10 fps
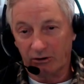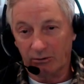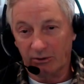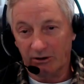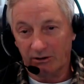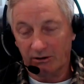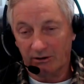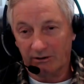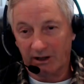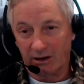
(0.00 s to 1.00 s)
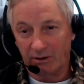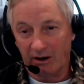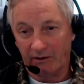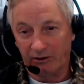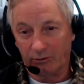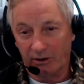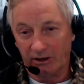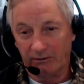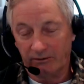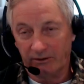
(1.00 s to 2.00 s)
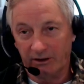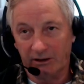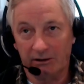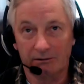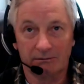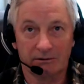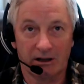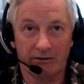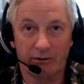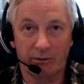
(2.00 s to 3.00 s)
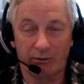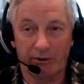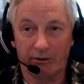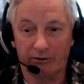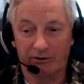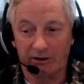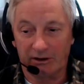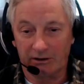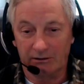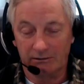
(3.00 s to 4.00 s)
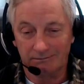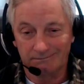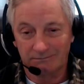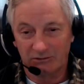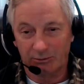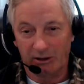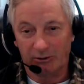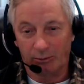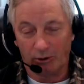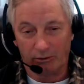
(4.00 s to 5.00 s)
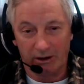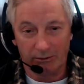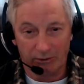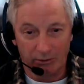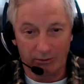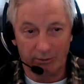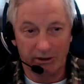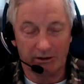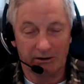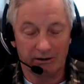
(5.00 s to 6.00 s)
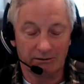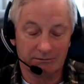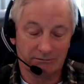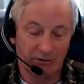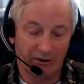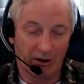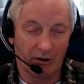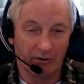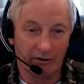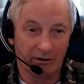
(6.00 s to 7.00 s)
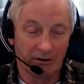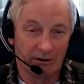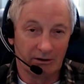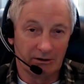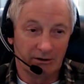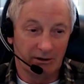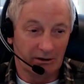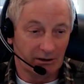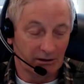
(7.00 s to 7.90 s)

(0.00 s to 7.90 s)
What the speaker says: But think about it this way: if the government, whether it's the space program, so to speak, what they call the